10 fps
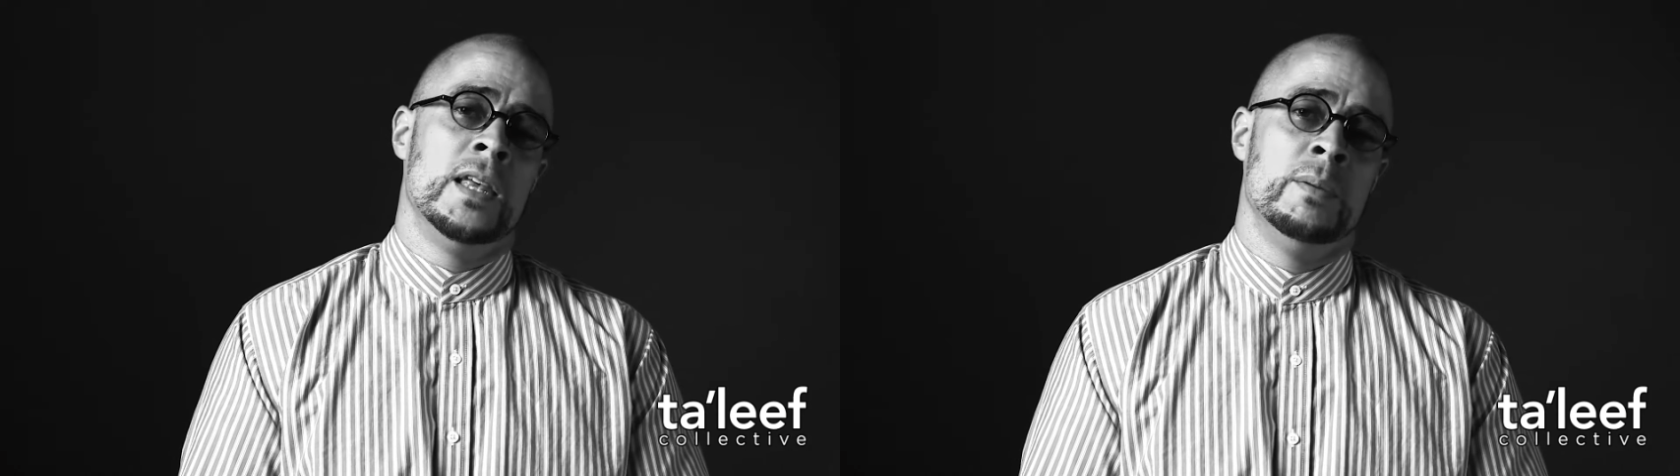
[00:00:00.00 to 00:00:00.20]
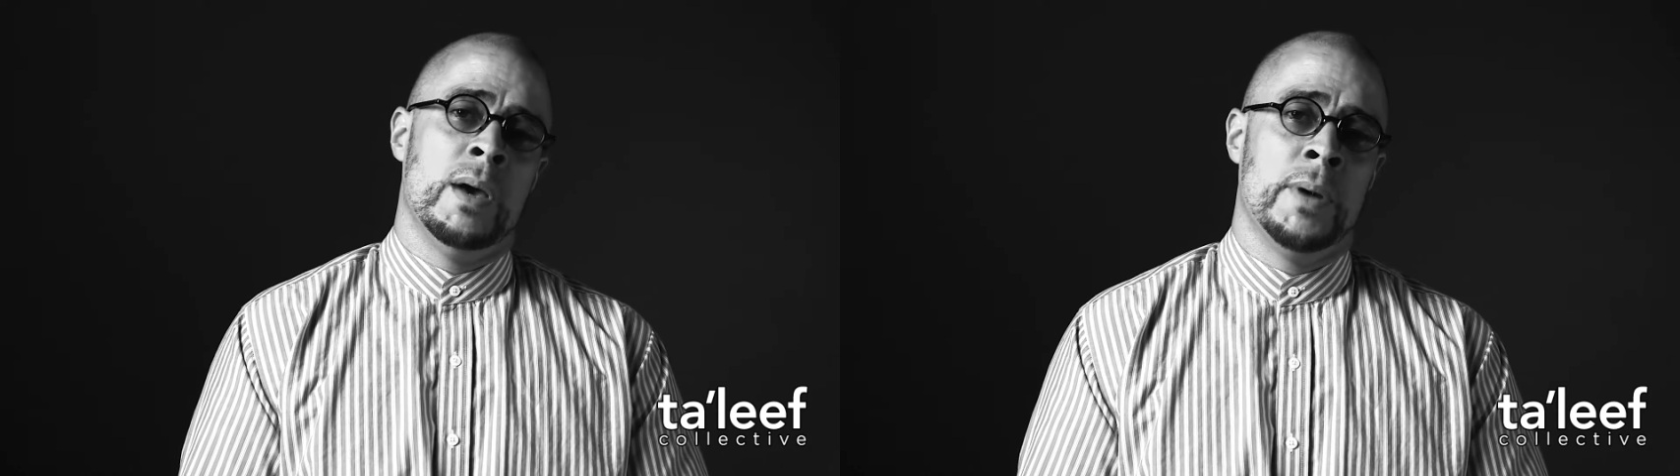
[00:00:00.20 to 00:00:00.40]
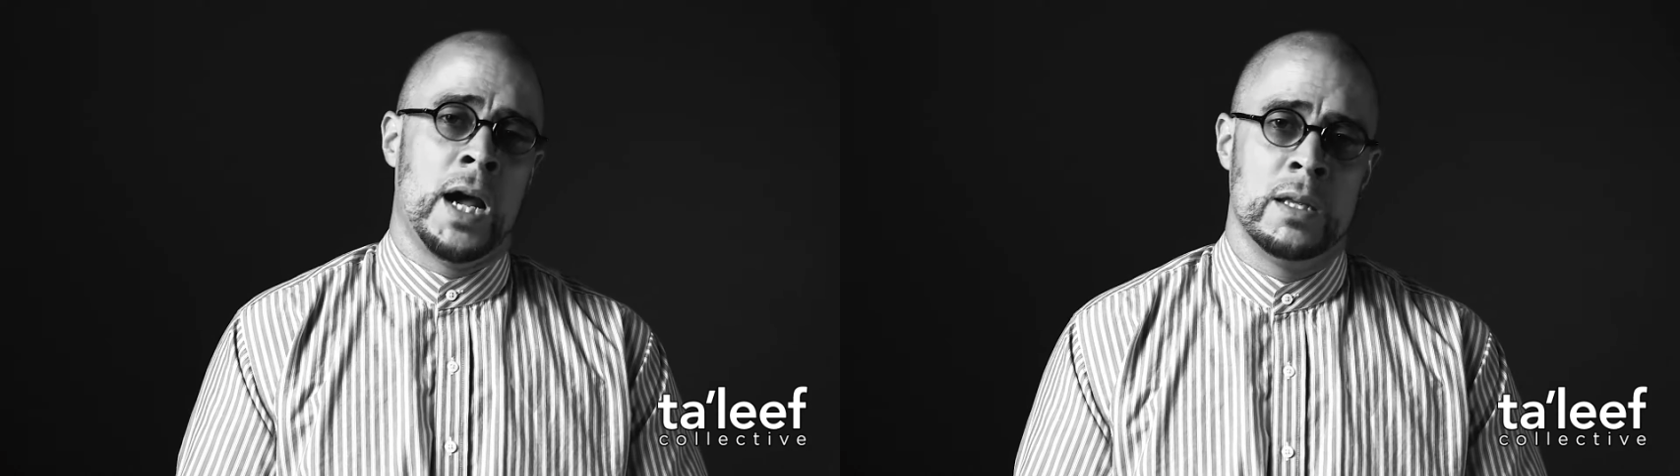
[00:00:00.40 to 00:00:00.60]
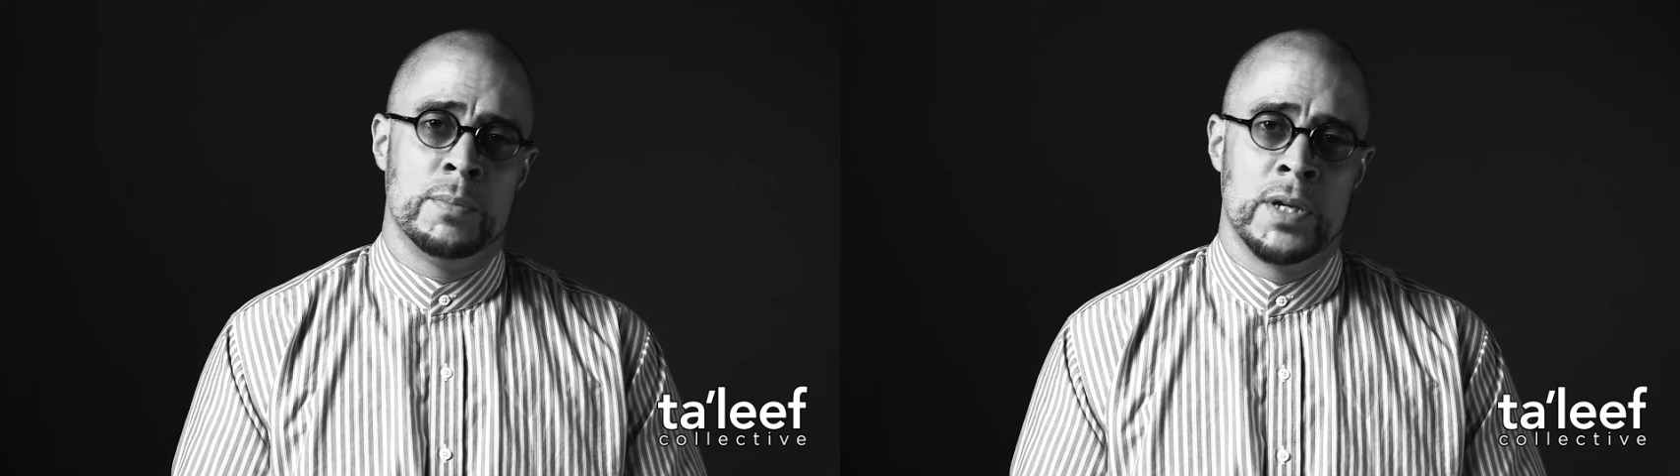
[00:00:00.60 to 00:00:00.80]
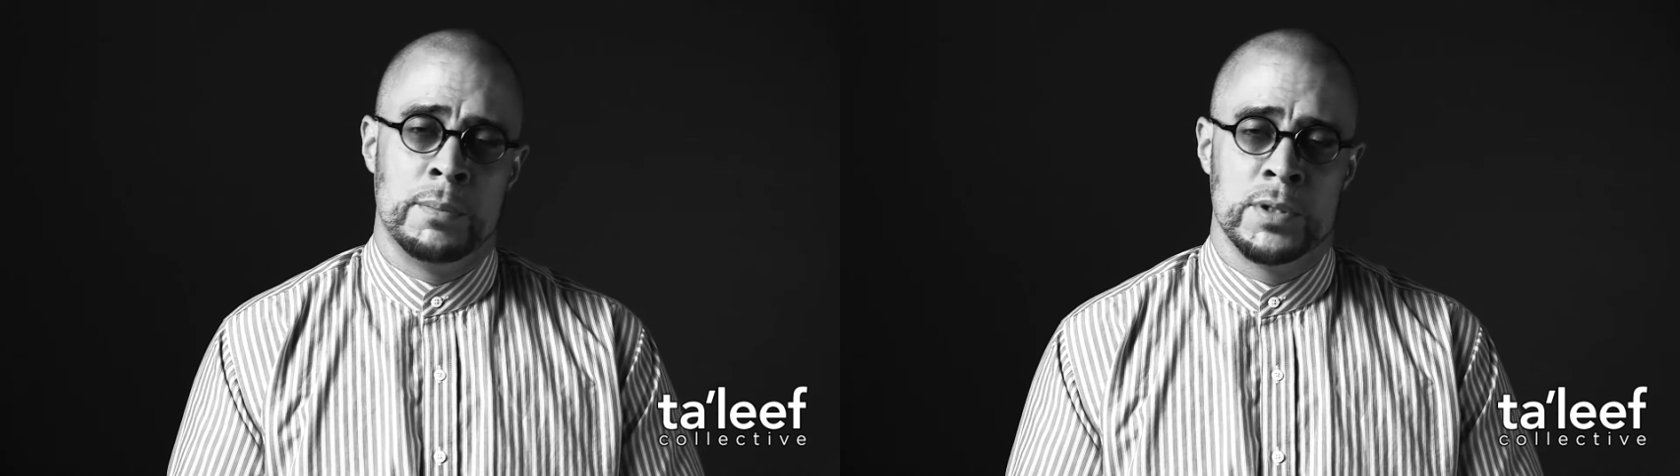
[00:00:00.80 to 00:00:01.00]
Imam Ali
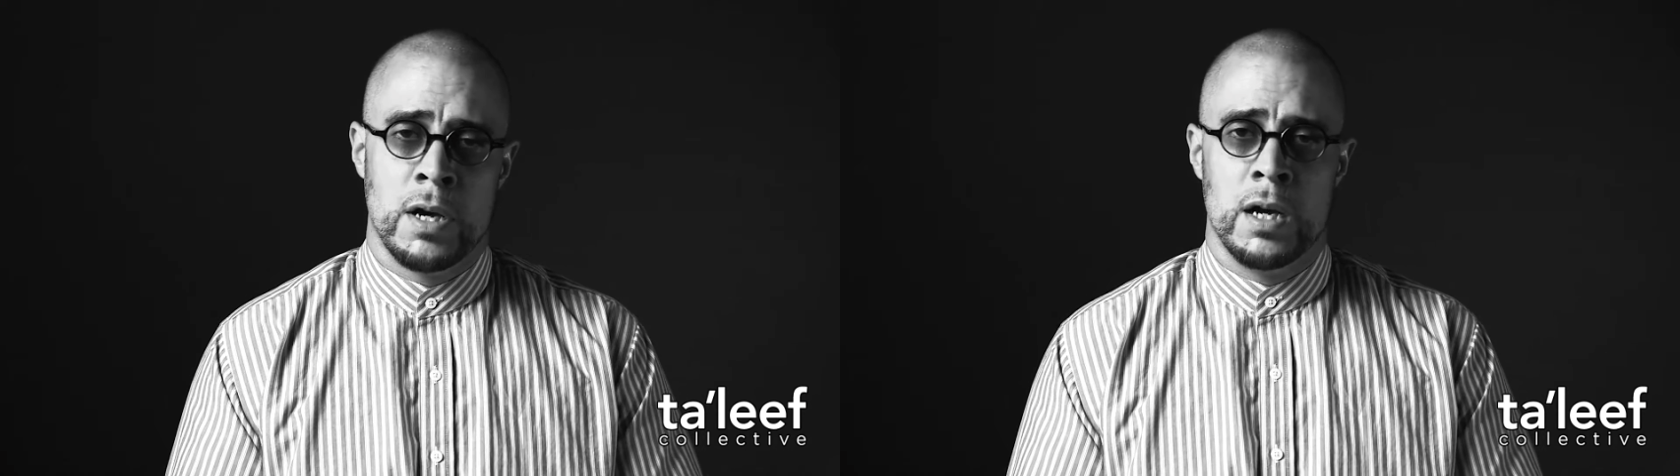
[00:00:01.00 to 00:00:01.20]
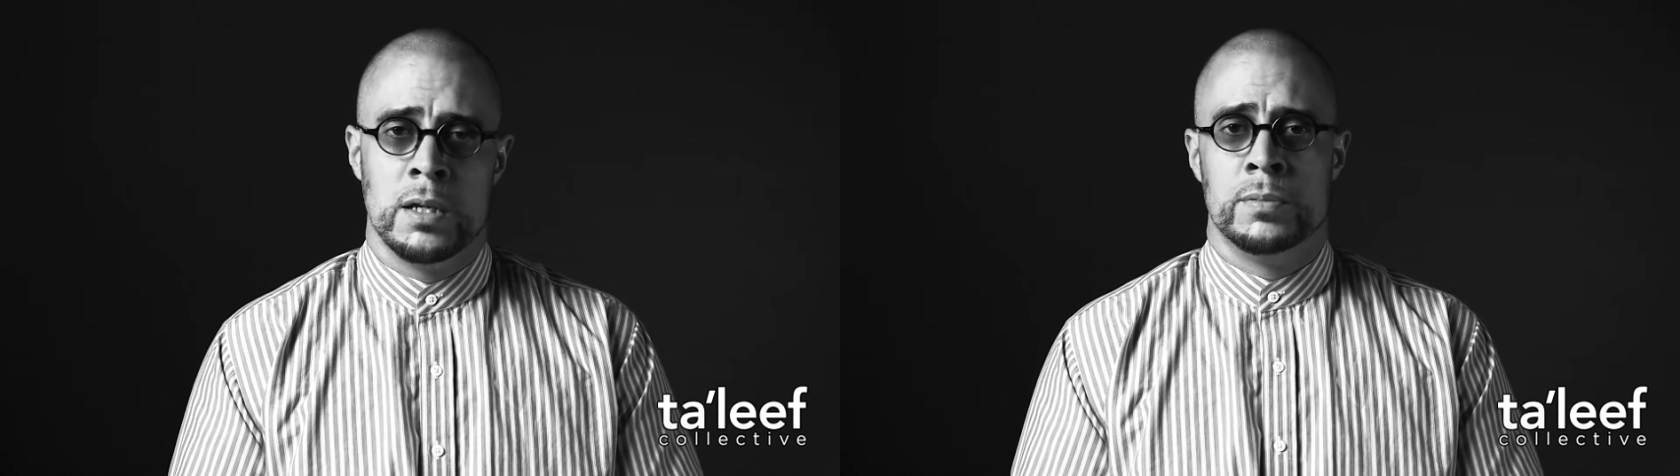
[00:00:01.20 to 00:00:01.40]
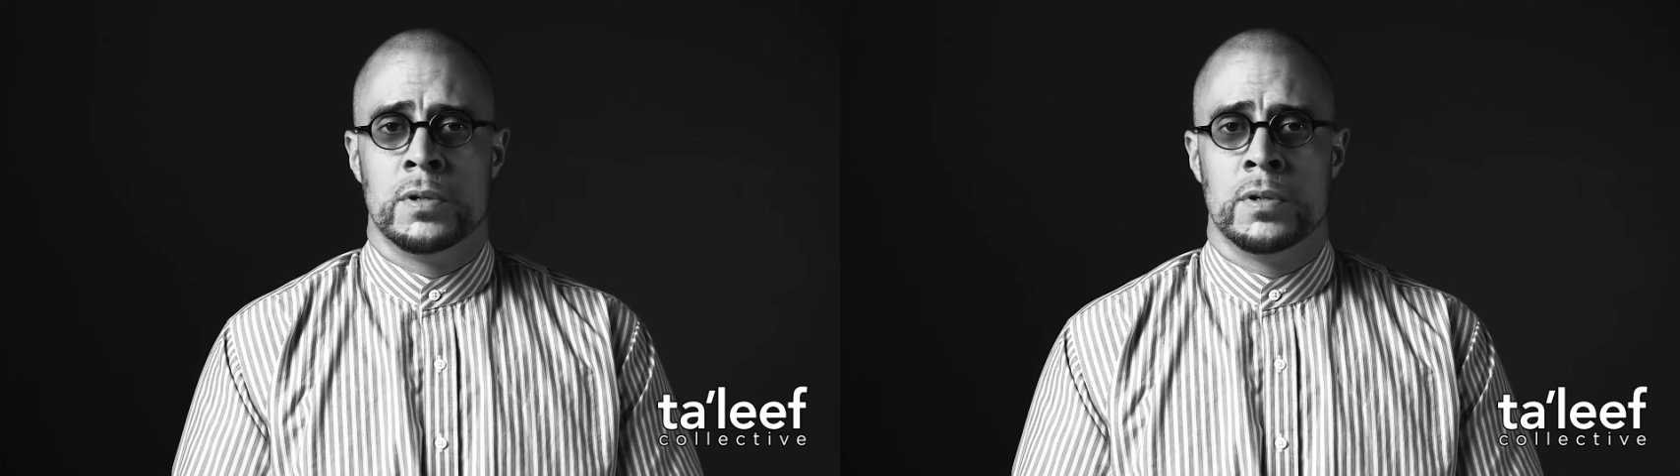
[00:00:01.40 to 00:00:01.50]
bin Abi Talib